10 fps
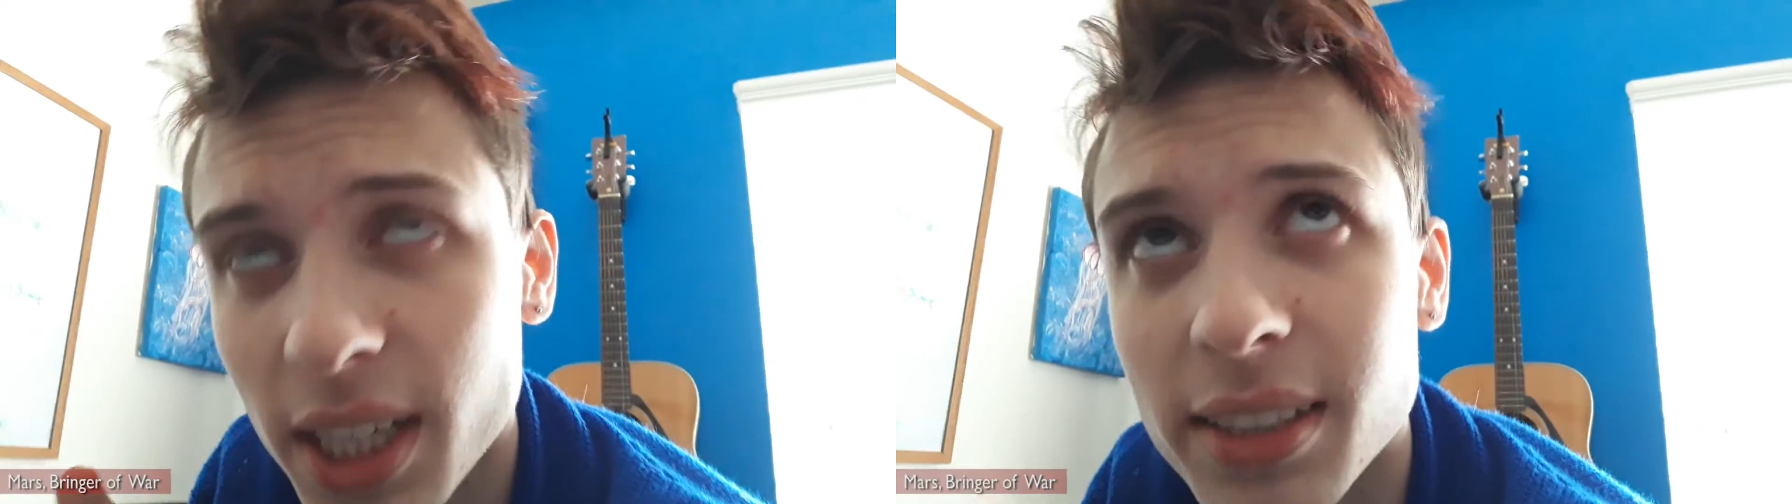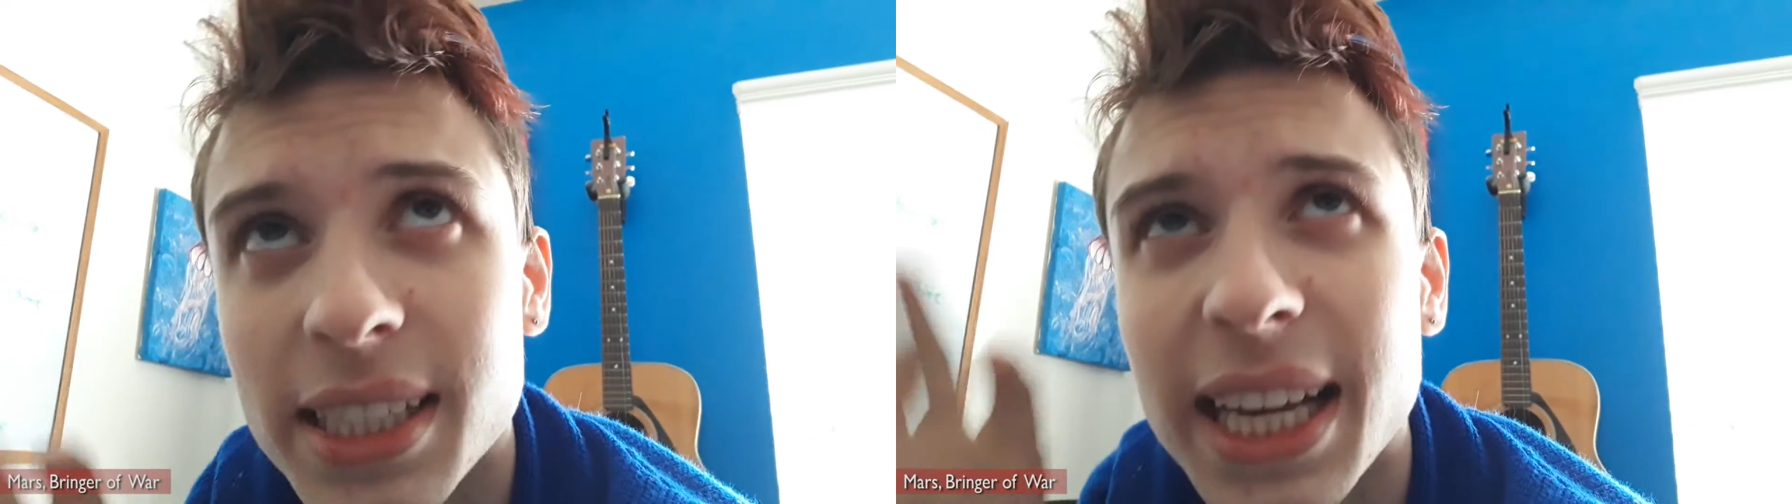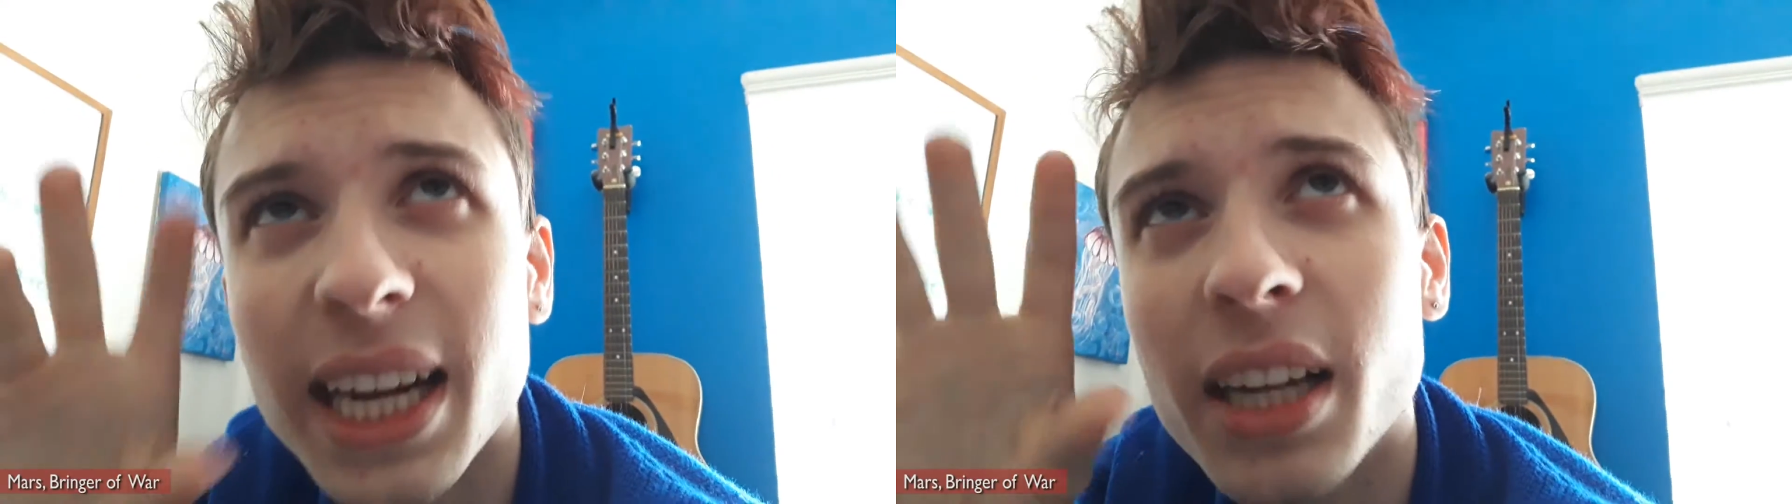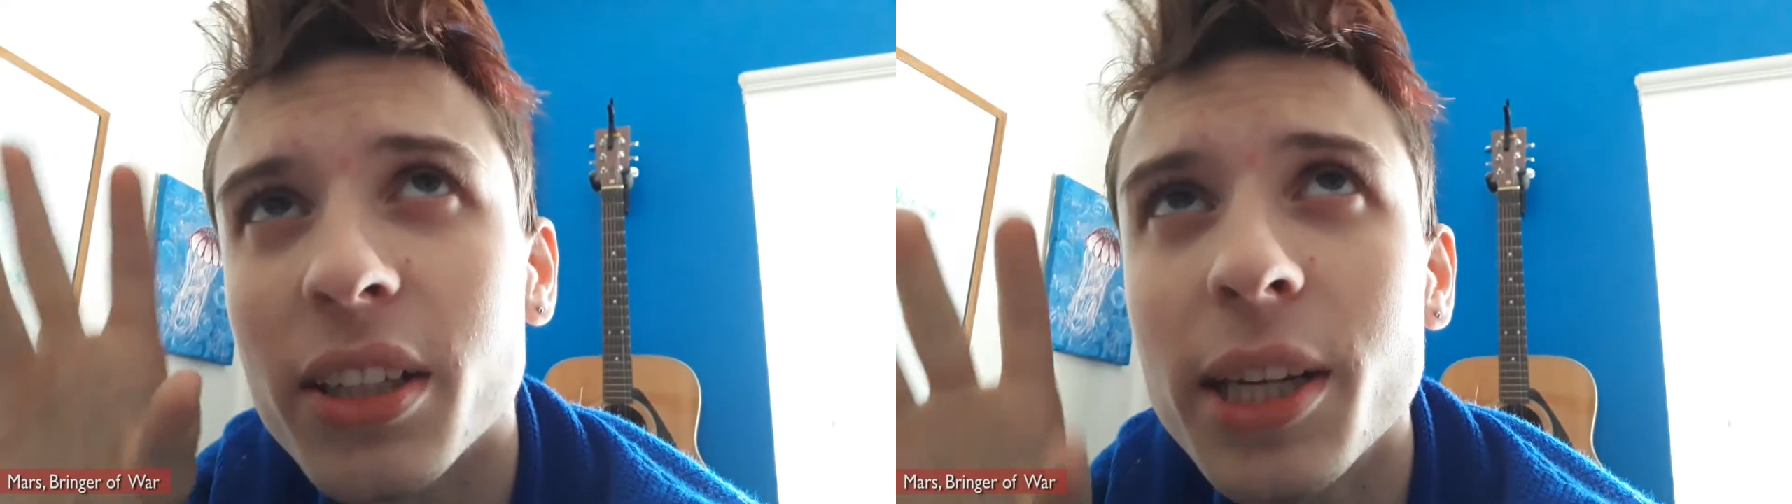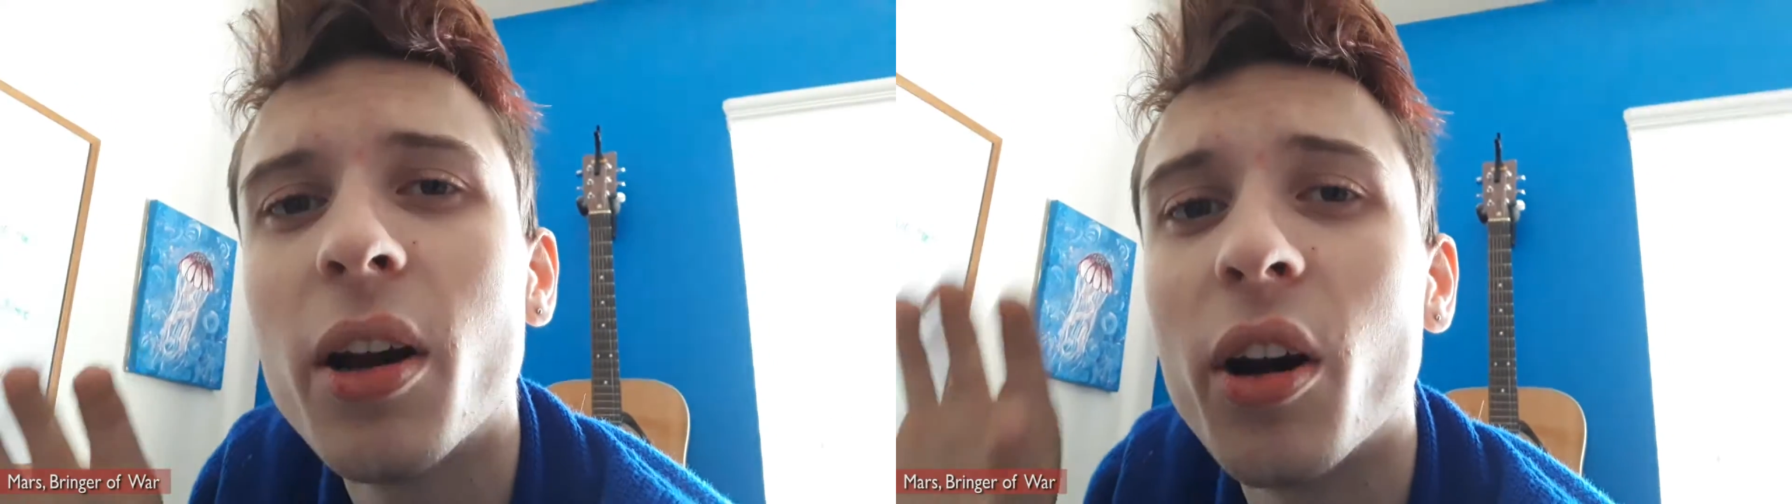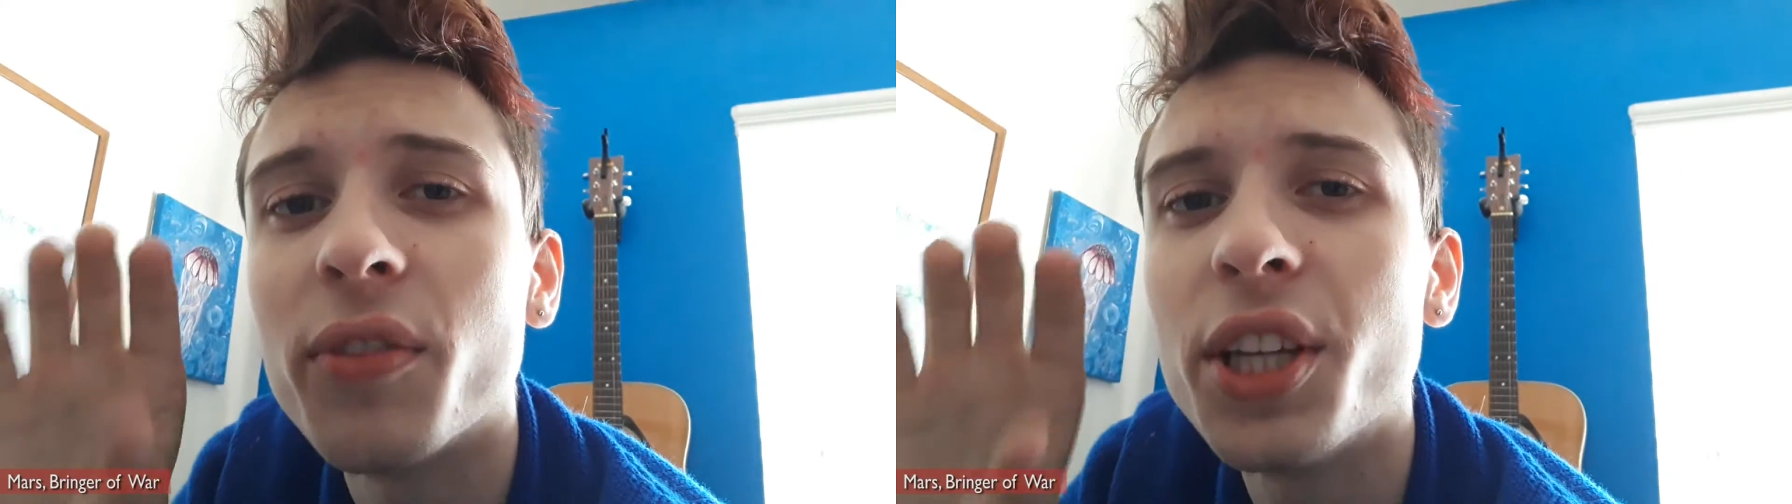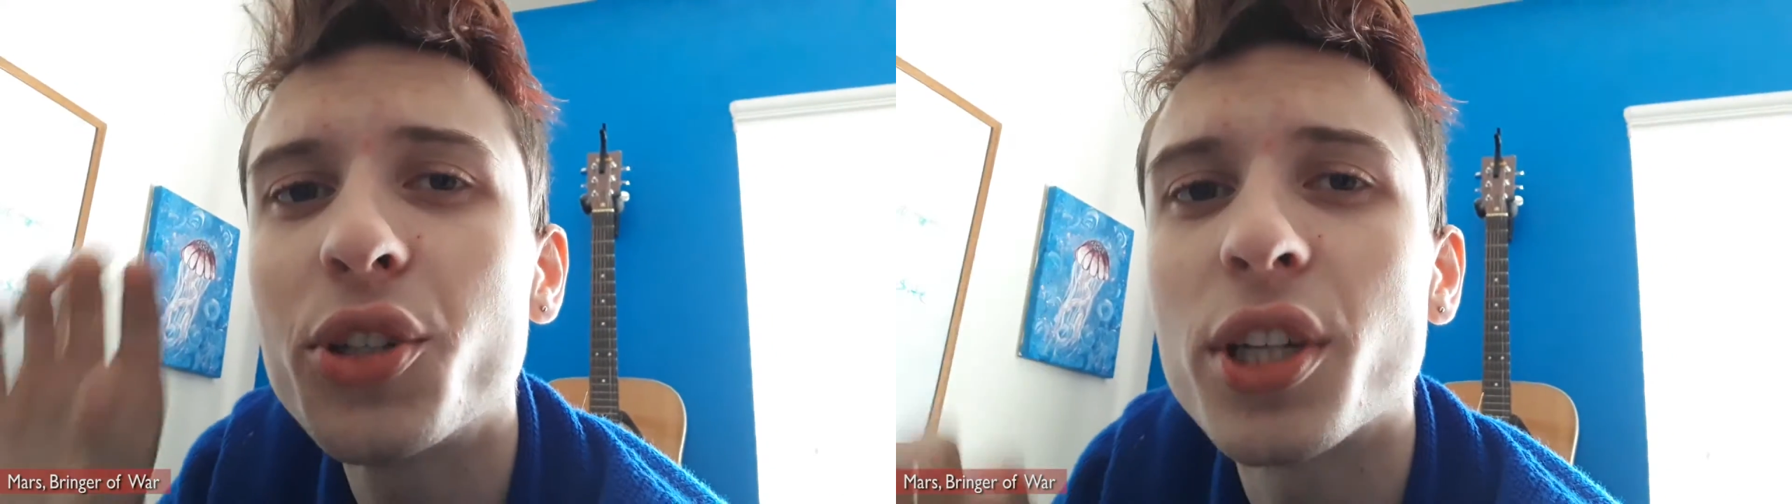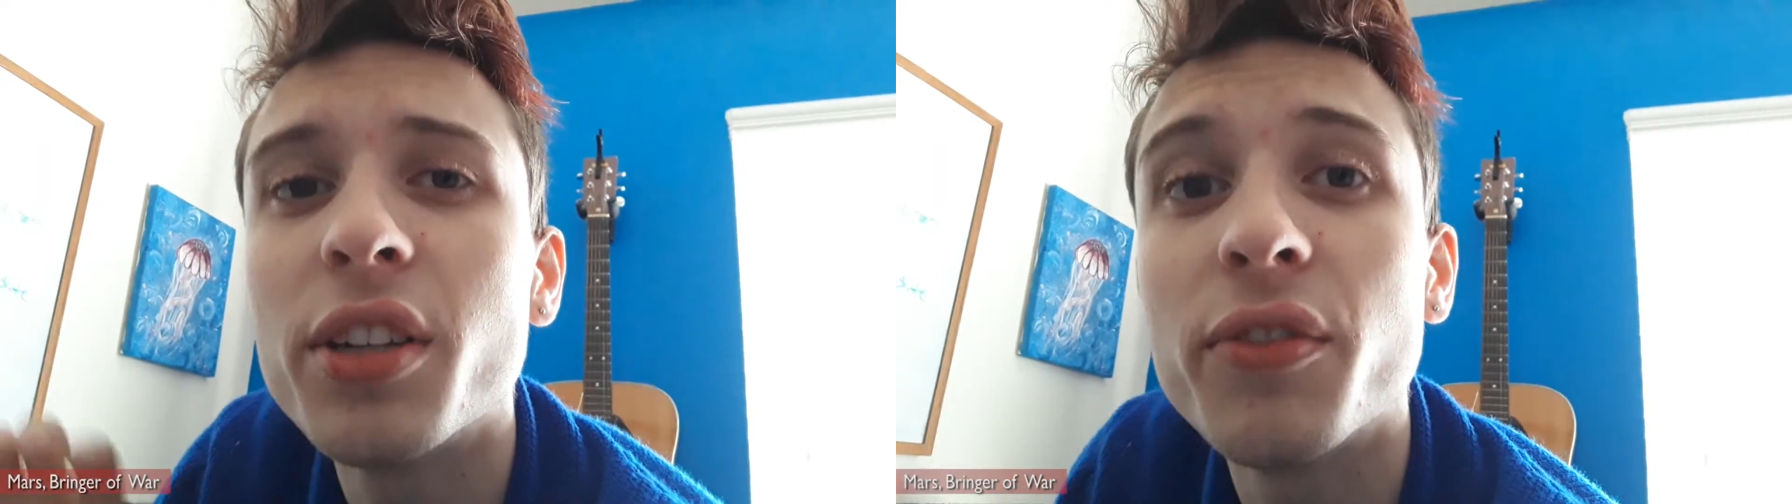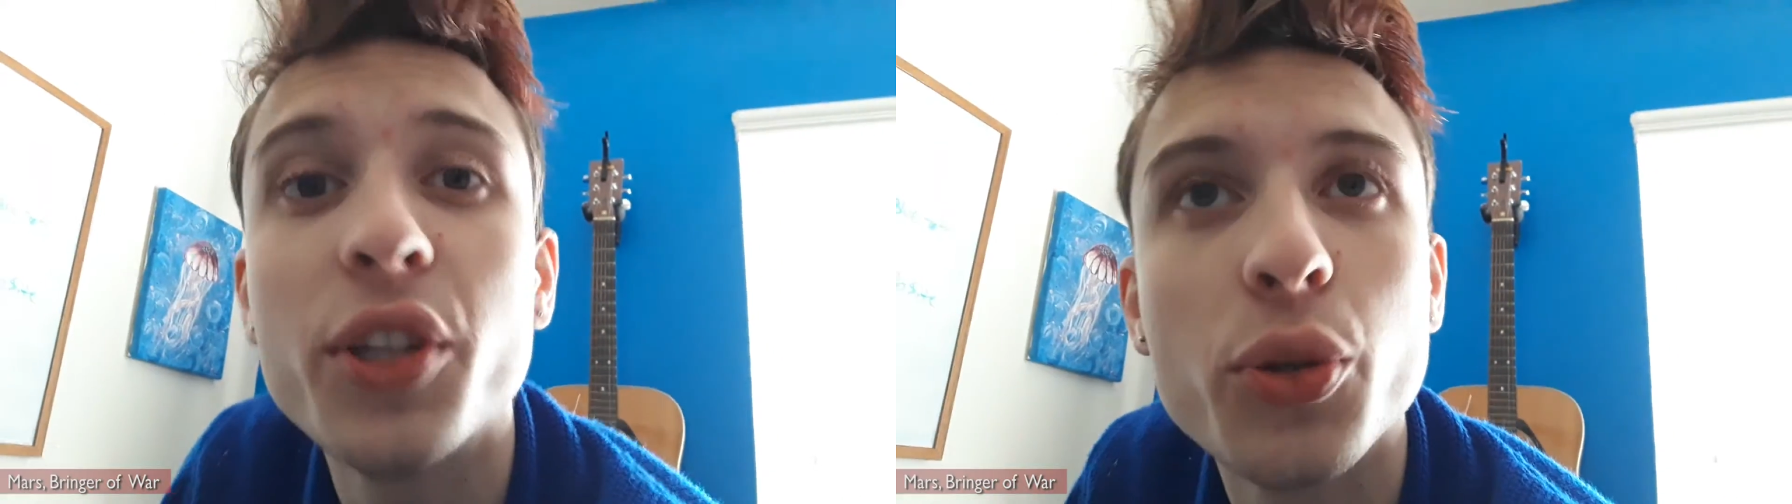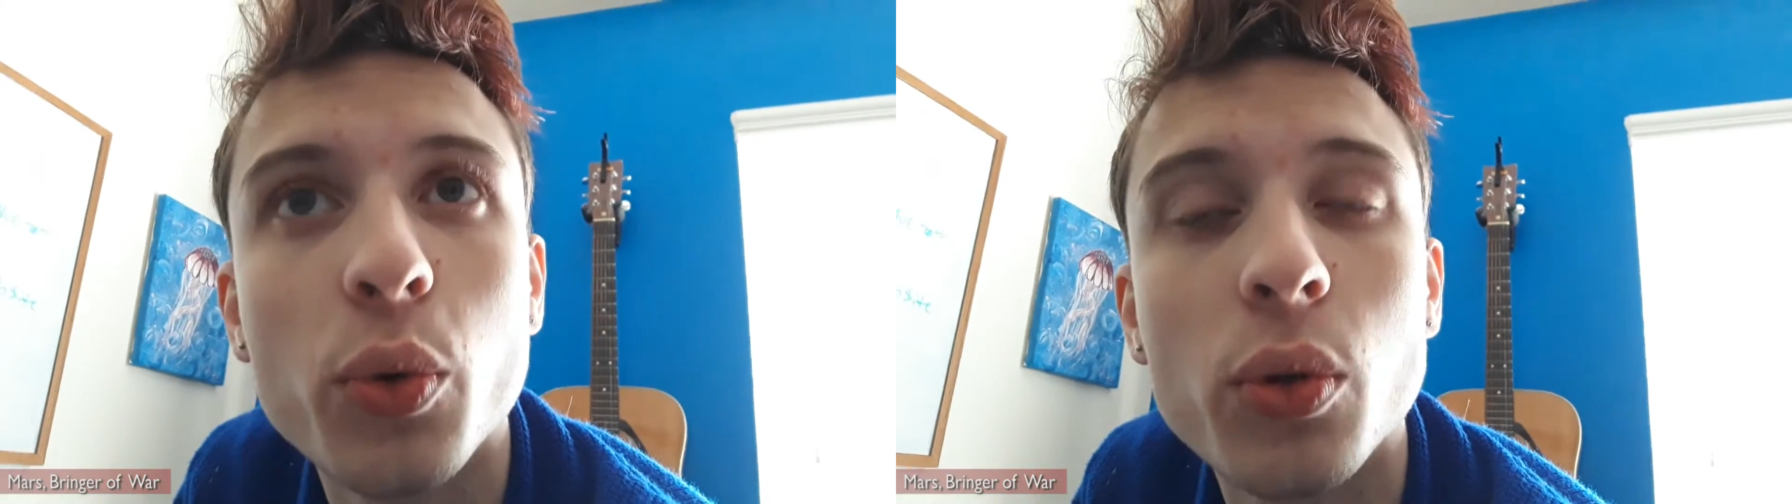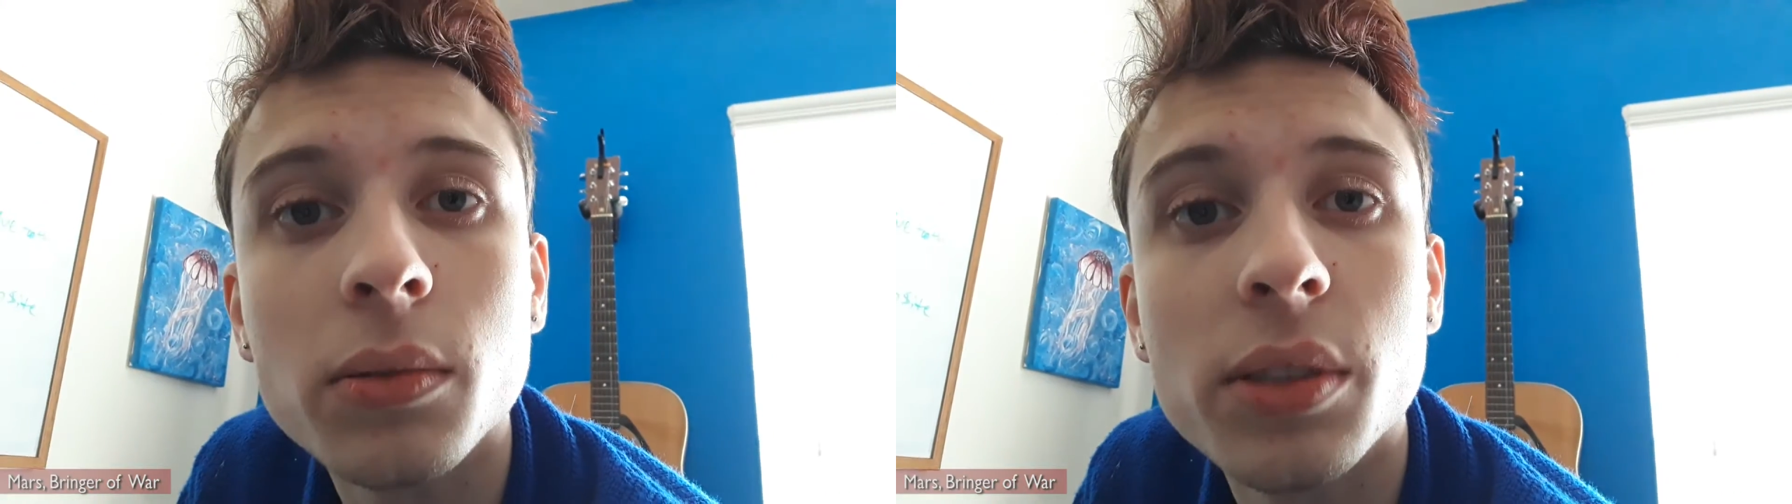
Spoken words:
a clip of each individual